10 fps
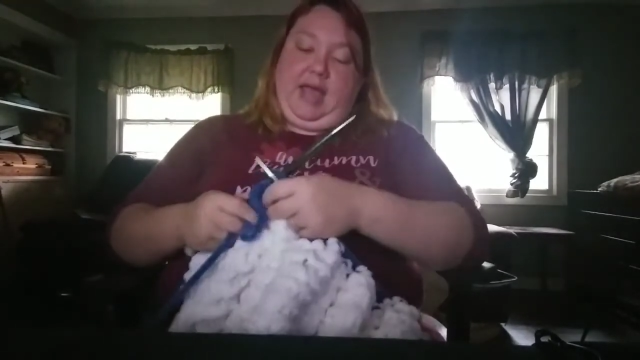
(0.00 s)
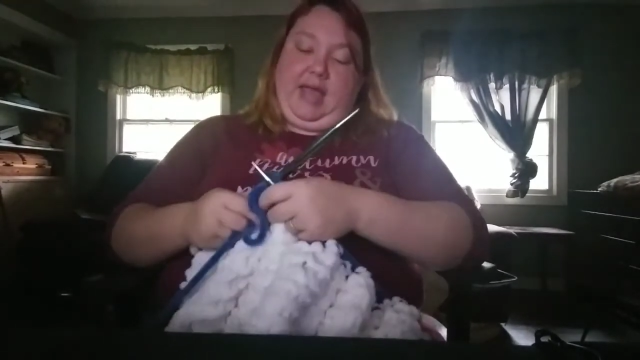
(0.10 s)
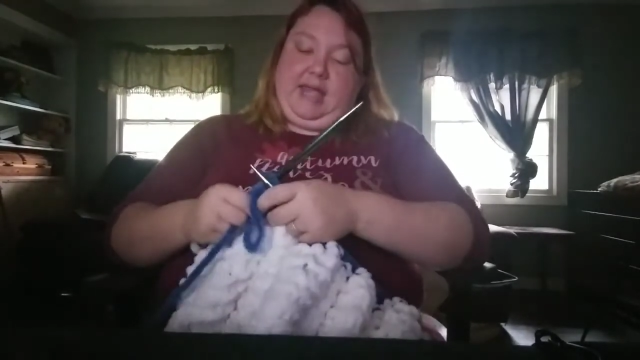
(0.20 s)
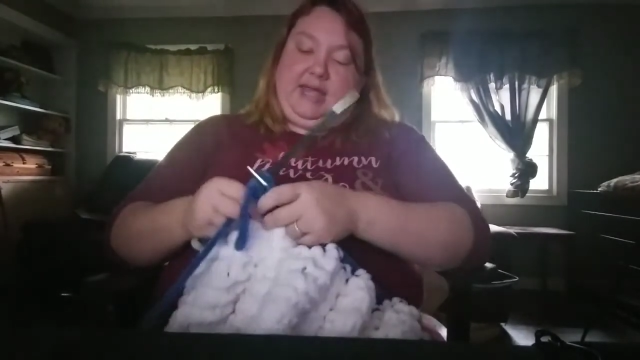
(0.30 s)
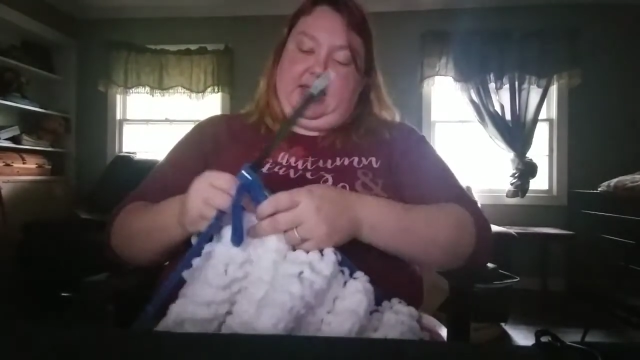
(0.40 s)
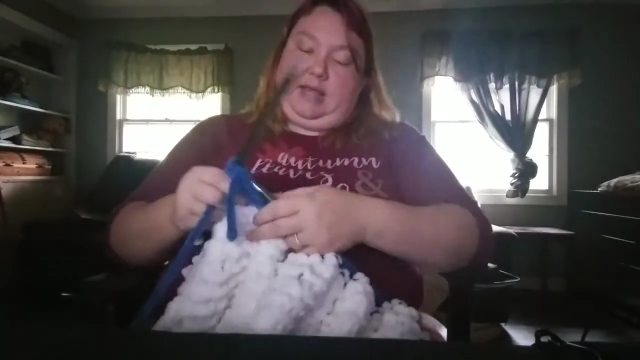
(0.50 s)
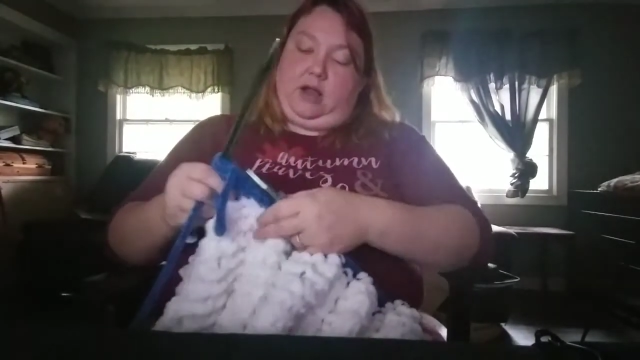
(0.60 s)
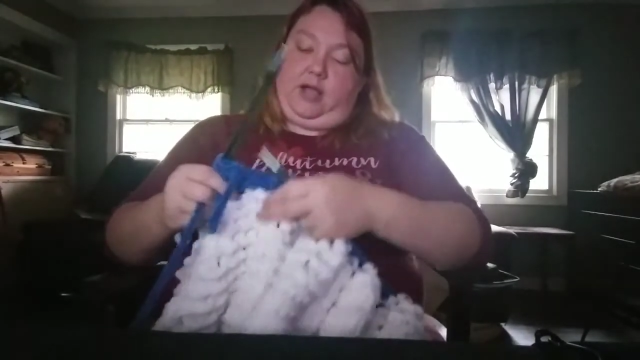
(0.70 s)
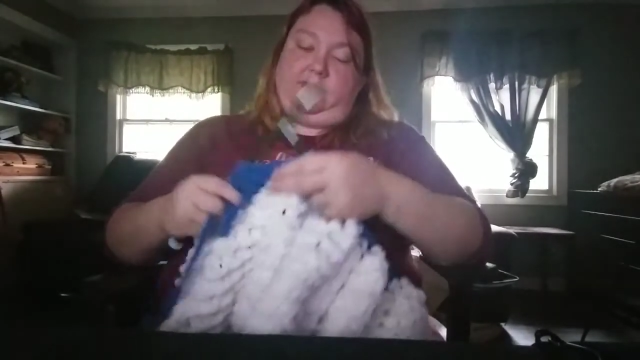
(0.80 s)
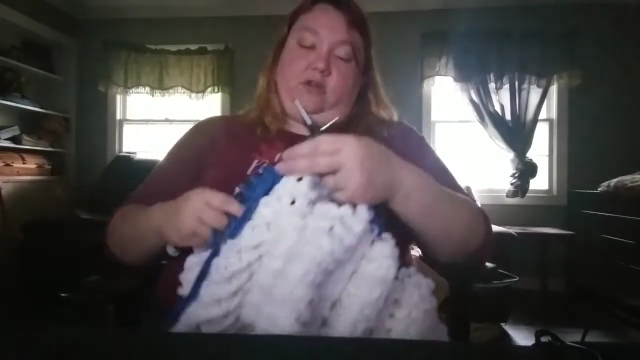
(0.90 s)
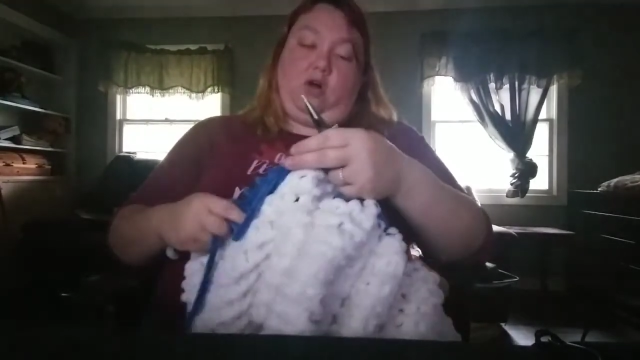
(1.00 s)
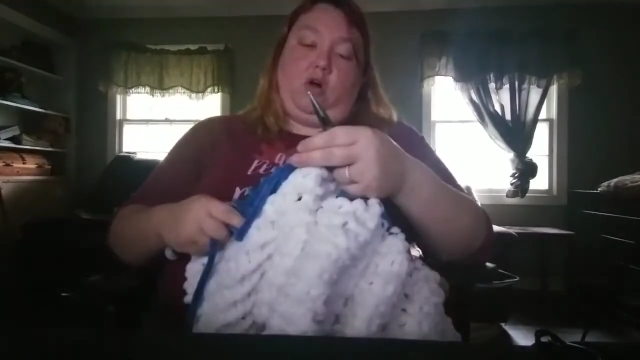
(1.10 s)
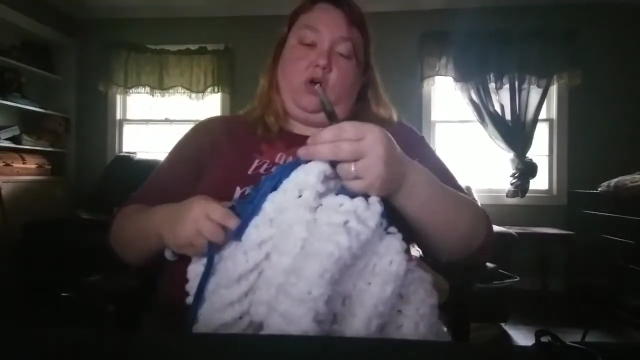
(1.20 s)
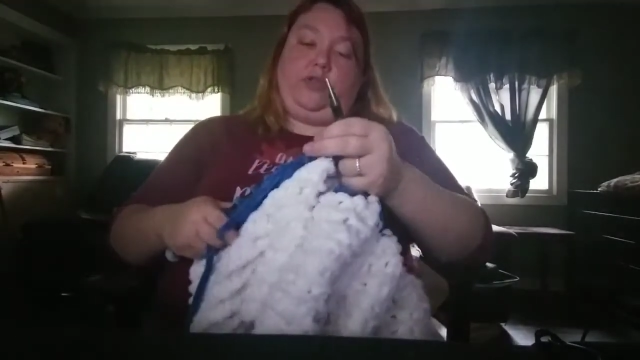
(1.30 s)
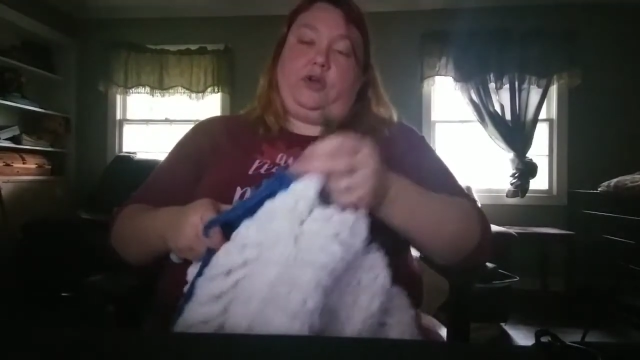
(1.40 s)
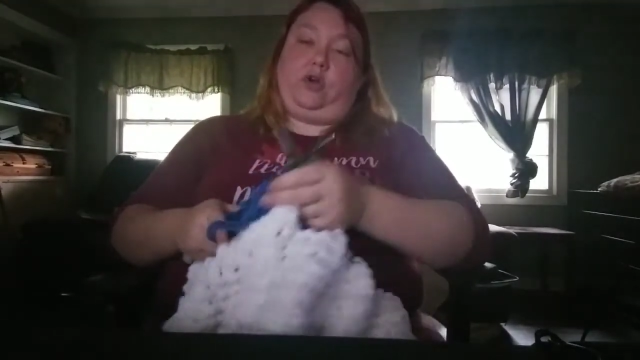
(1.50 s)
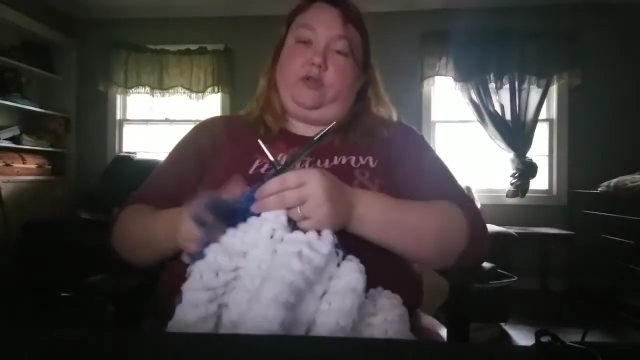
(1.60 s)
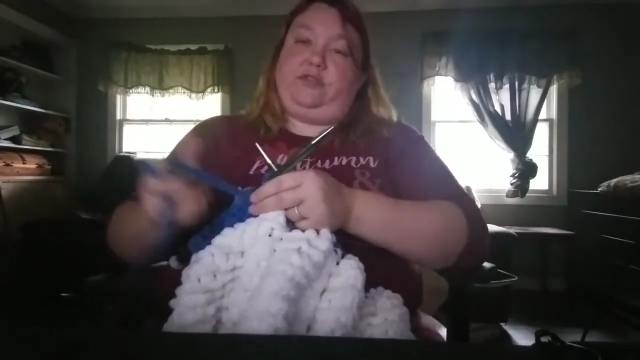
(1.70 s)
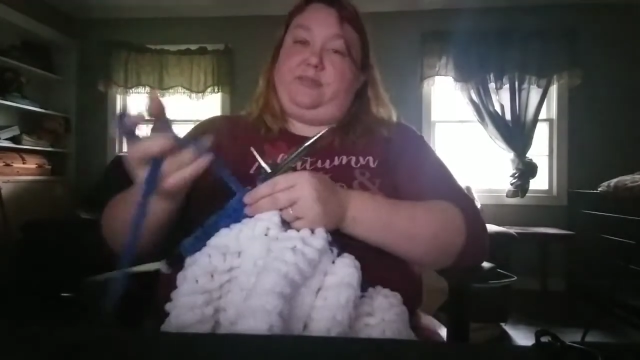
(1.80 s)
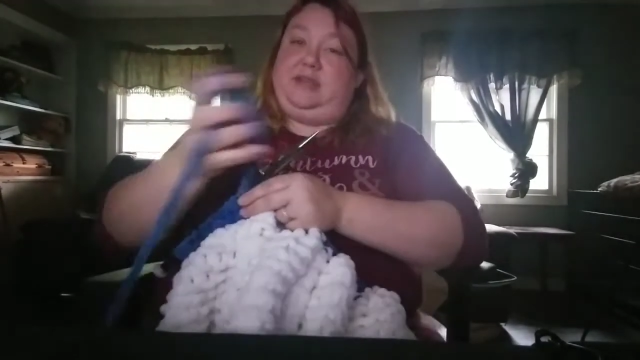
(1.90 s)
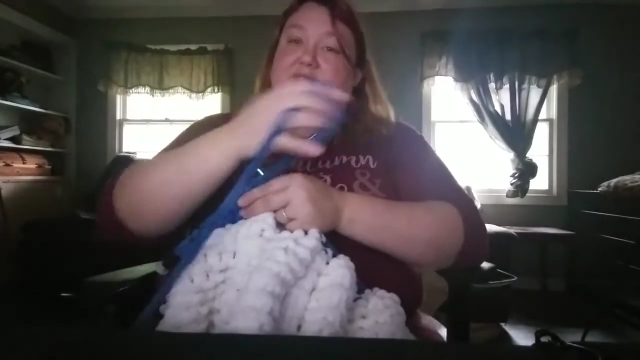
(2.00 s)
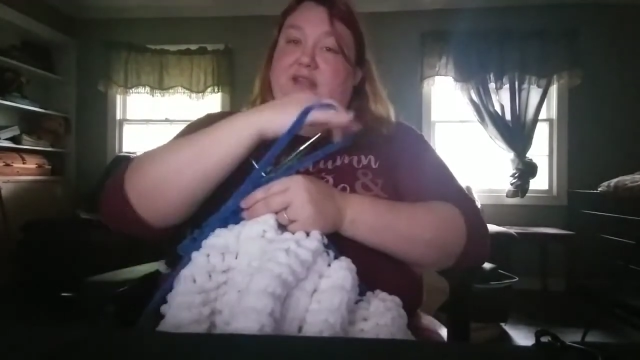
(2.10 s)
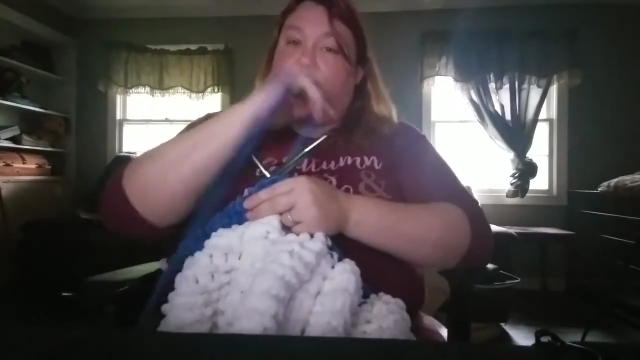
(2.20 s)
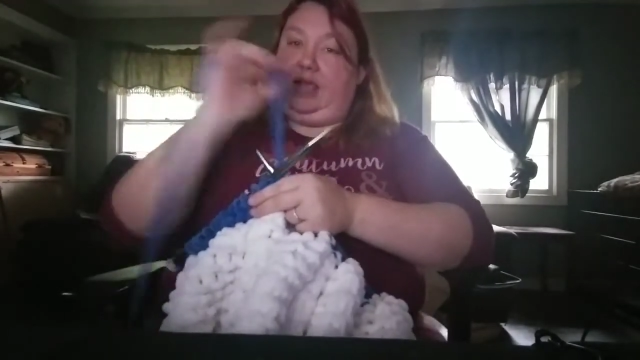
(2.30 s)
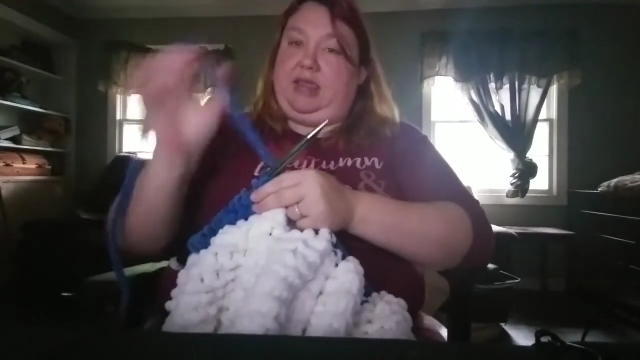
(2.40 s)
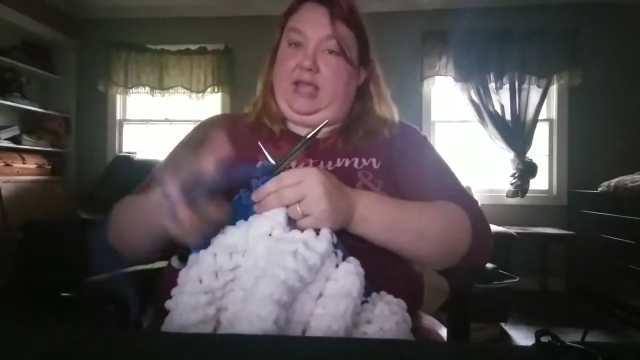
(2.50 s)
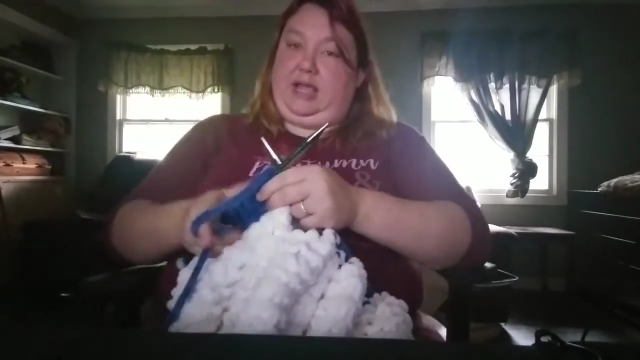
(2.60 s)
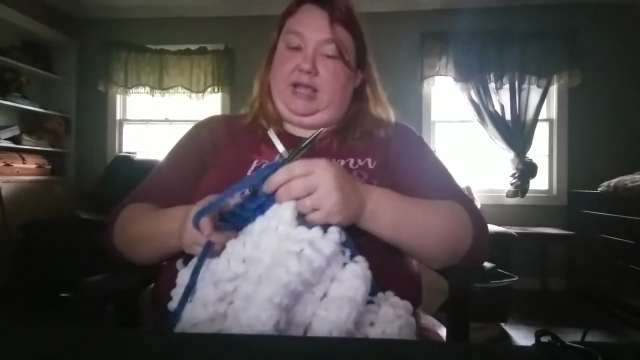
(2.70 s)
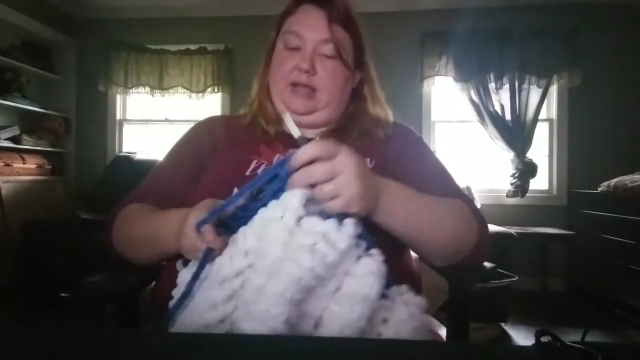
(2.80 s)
and it's called All the Girls Missing, I think.